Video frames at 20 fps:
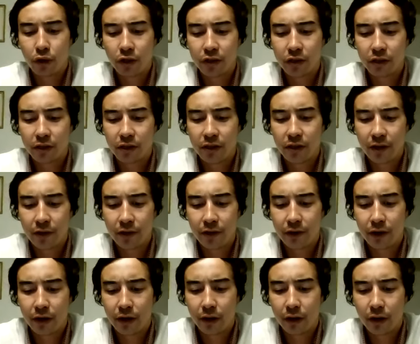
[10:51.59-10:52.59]
wants is that
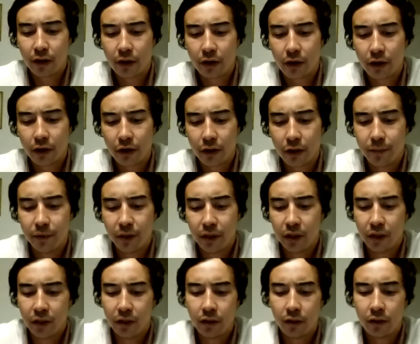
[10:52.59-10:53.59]
they're going to
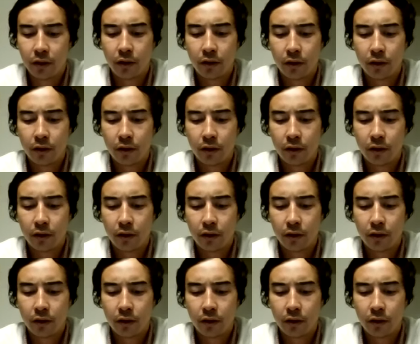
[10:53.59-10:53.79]
be